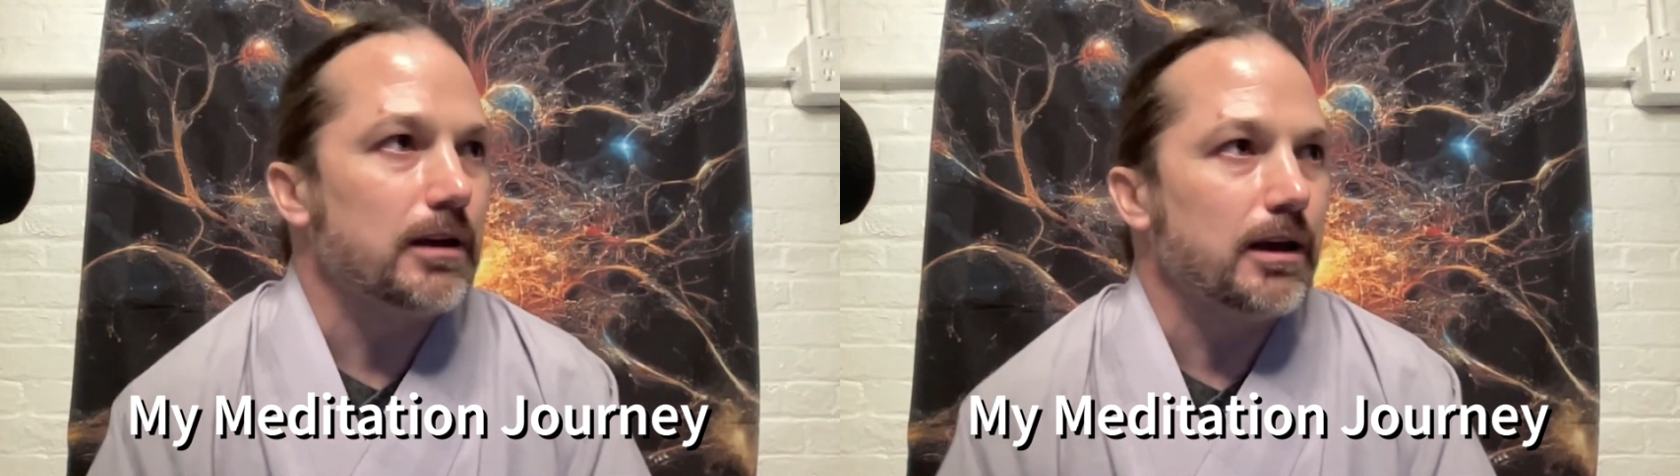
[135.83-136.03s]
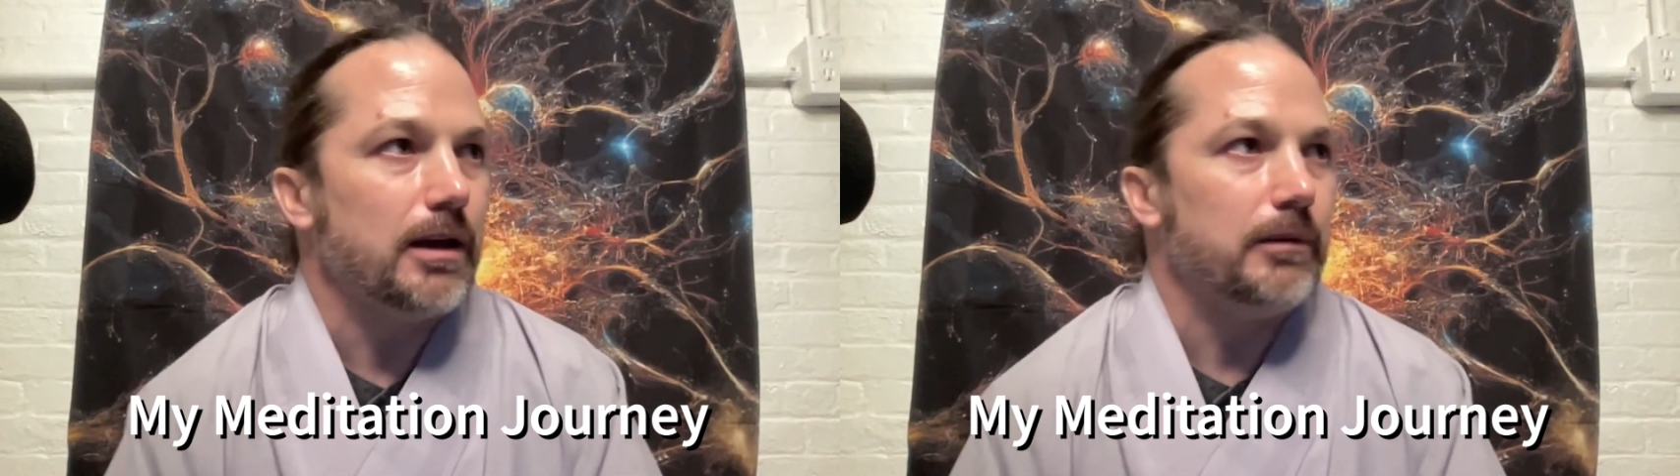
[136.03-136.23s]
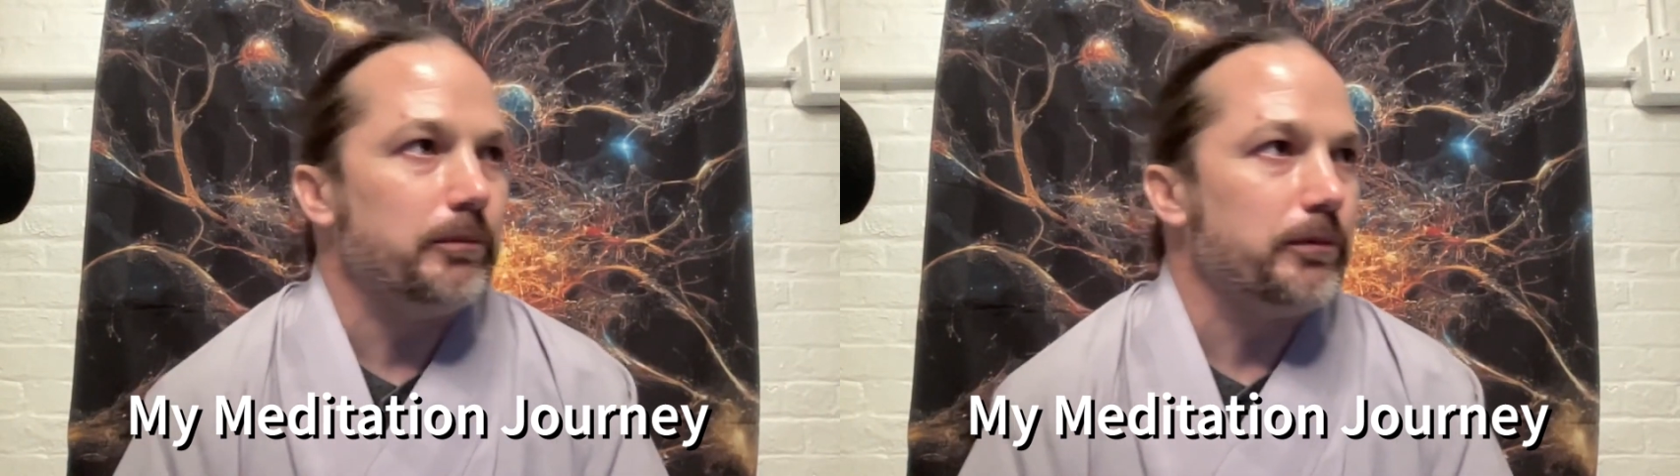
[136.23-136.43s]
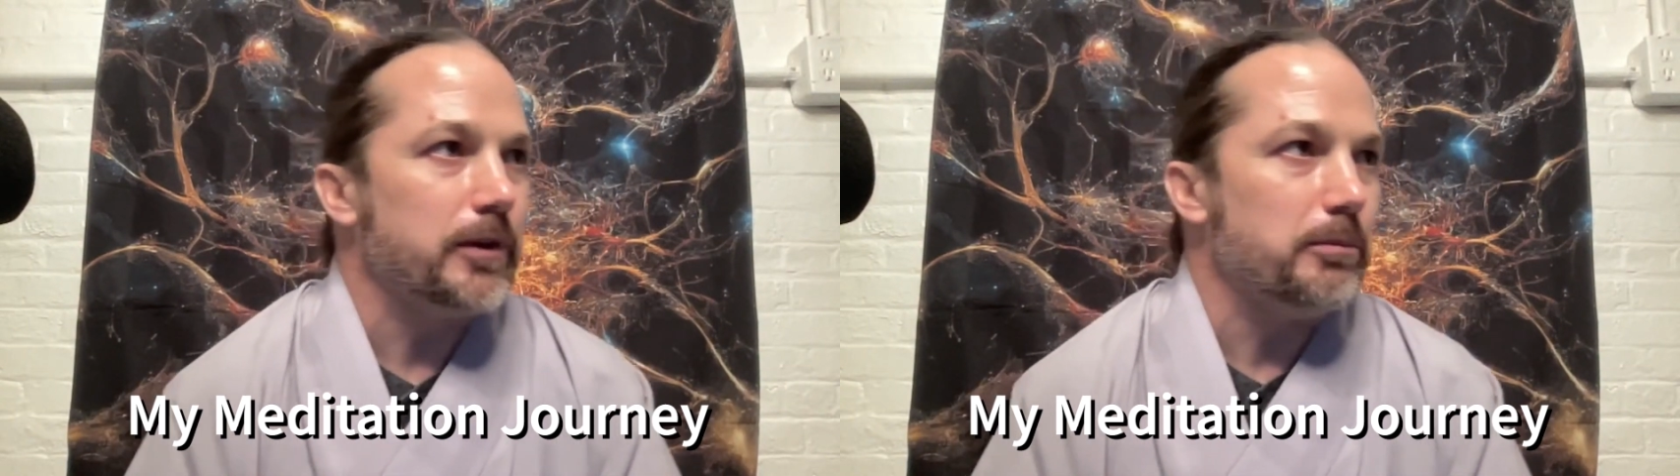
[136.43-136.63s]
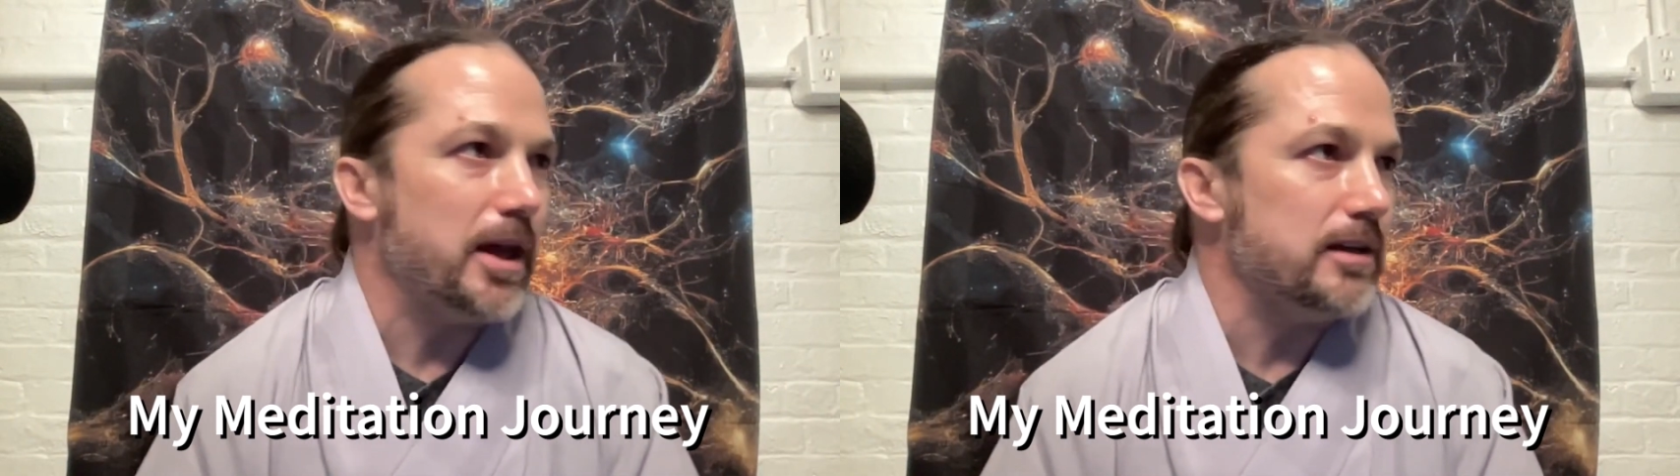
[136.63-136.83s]

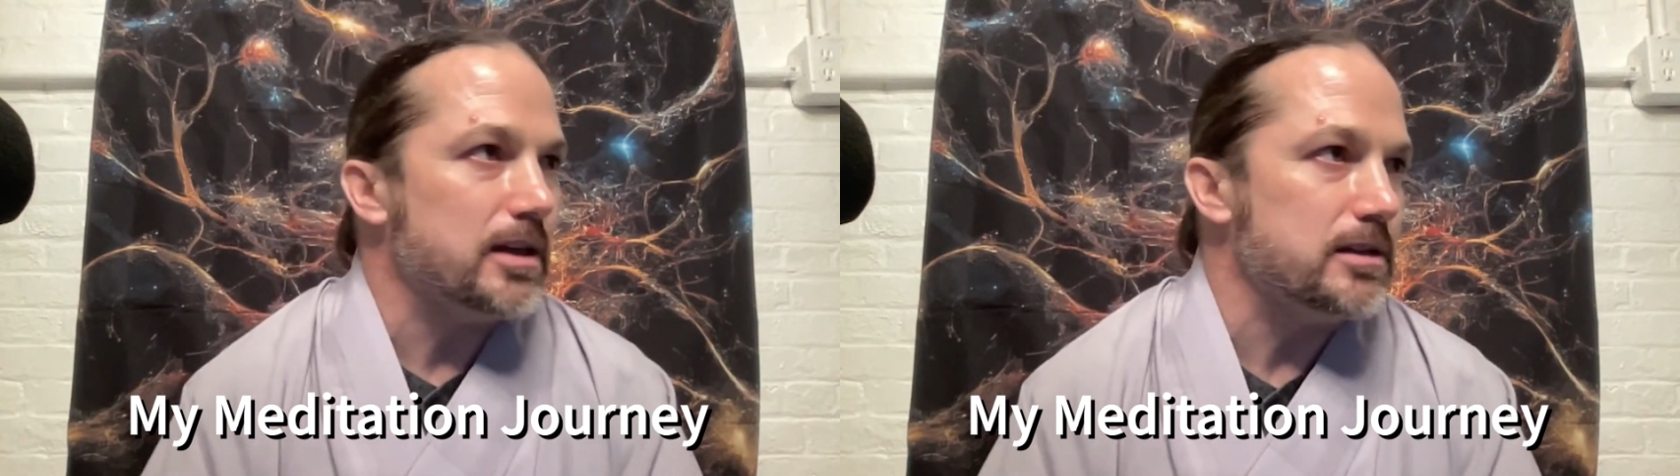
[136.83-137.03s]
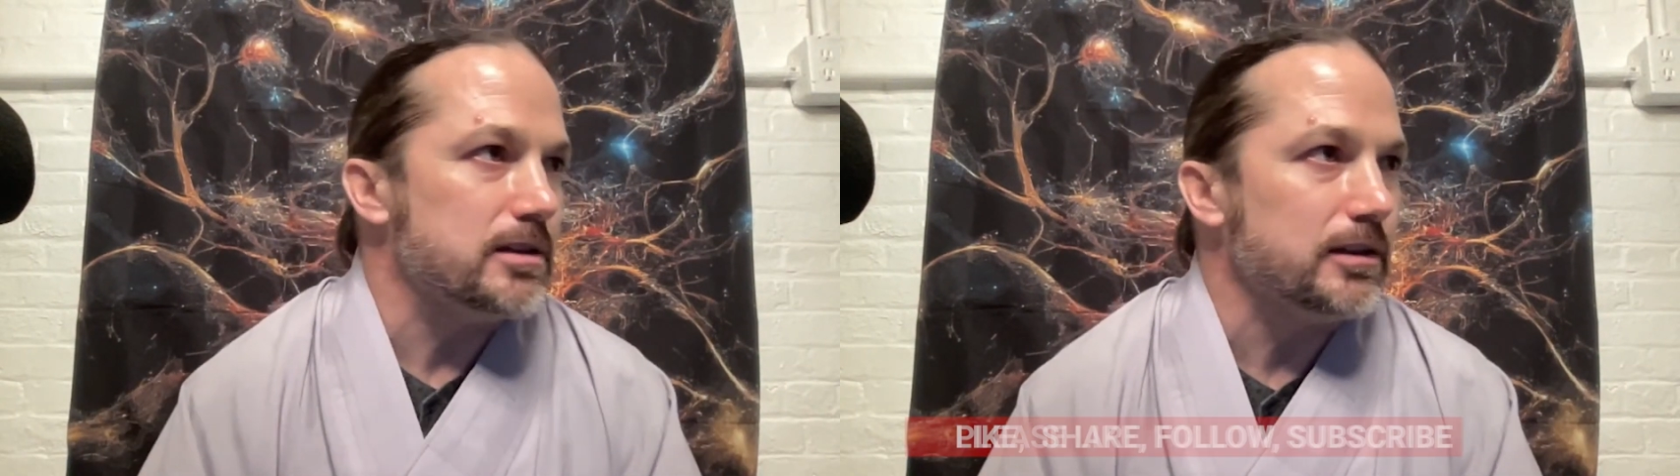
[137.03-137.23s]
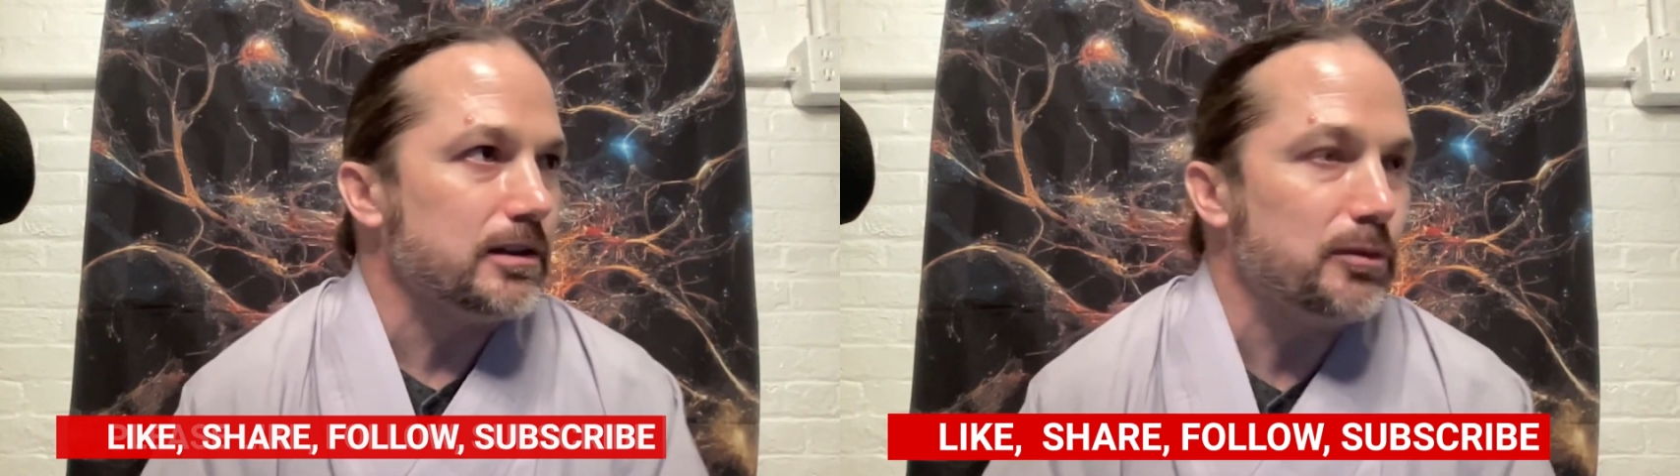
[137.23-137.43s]
the meditation